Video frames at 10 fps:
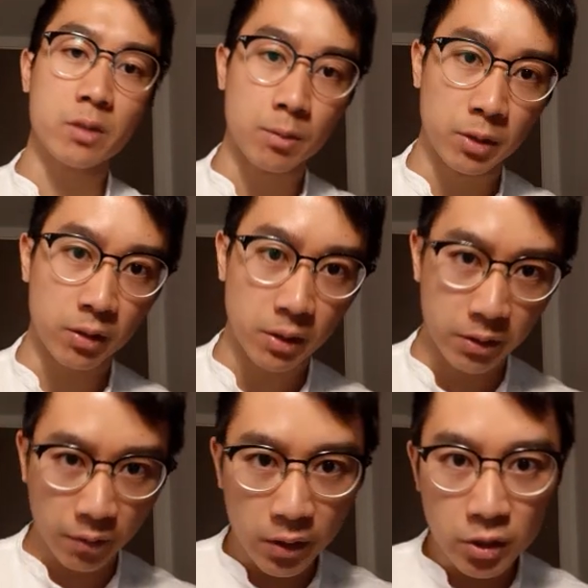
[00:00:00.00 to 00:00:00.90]
similarly
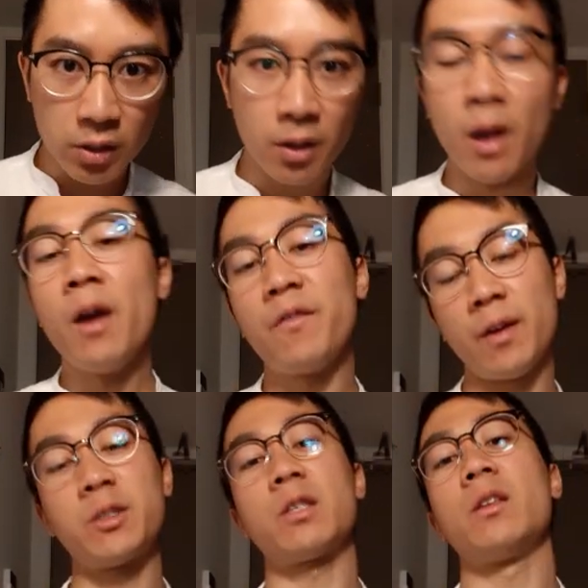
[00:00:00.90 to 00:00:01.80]
in the future.
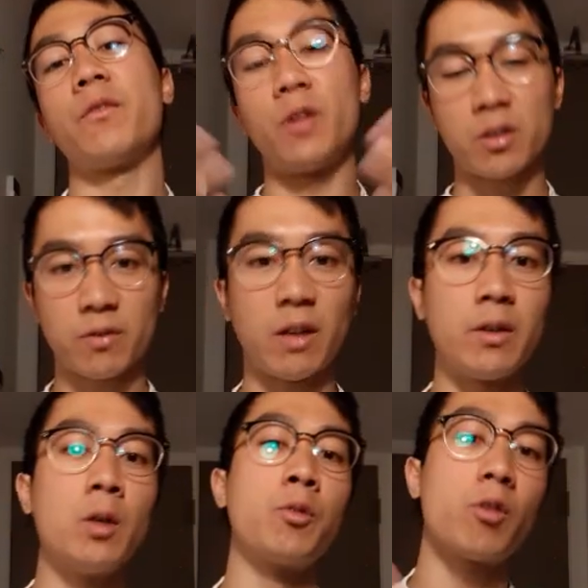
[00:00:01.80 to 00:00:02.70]
Famously, the philosopher
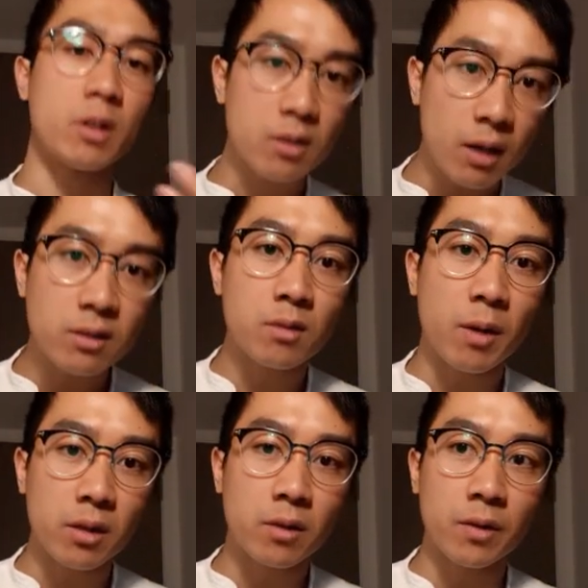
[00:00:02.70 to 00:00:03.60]
David Hume criticized this
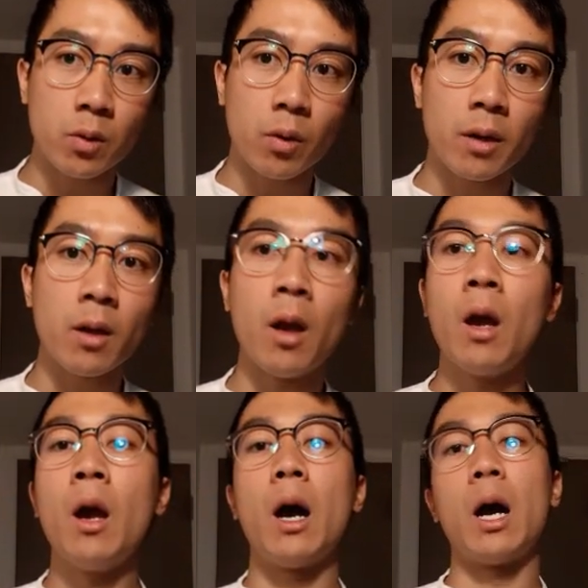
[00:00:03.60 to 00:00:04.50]
method of inquiry,
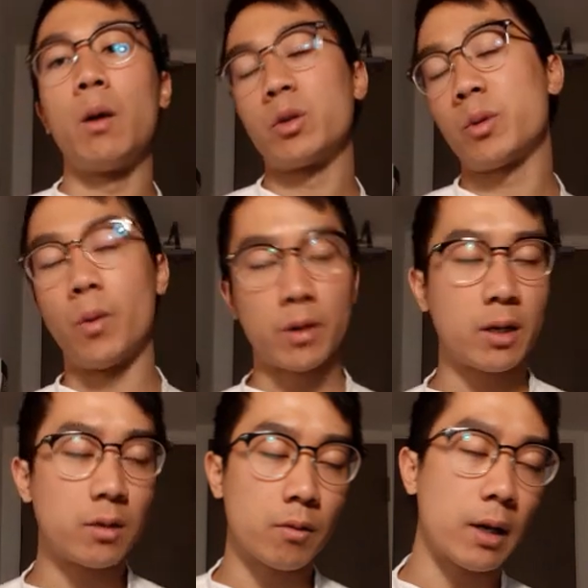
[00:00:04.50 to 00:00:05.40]
which we won't
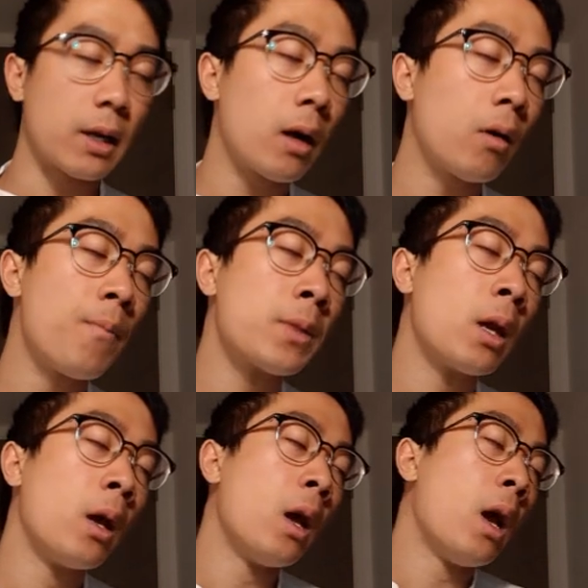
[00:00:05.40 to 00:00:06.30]
get into right now.
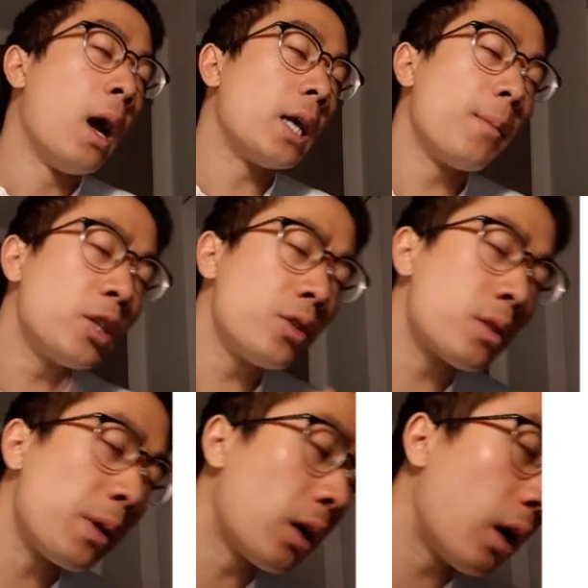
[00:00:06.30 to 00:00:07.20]
And I mention
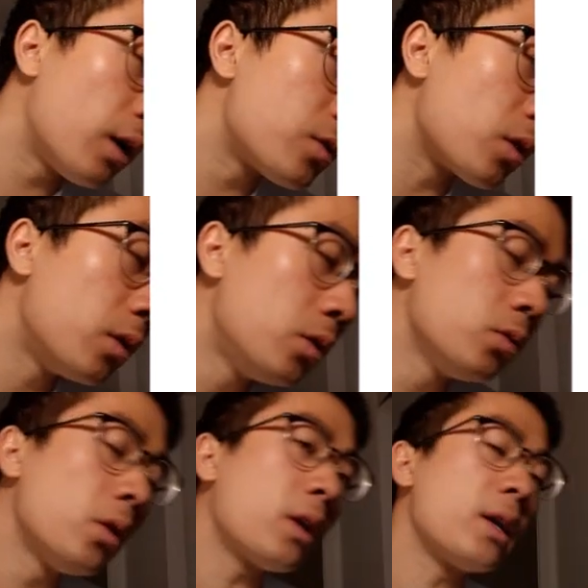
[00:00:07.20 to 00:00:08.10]
this because you
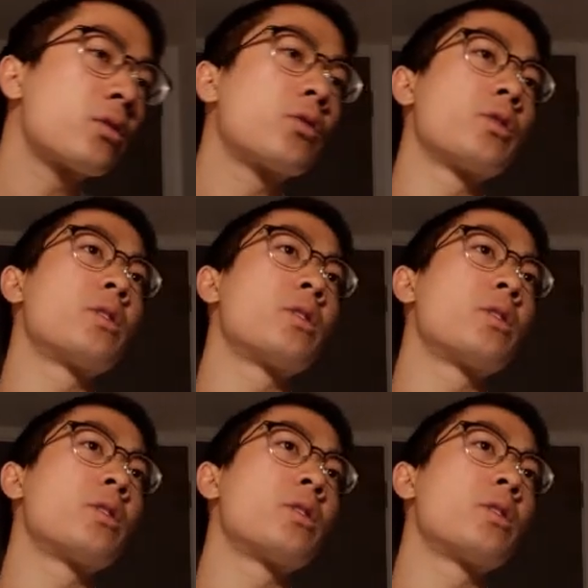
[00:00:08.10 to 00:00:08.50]
look at social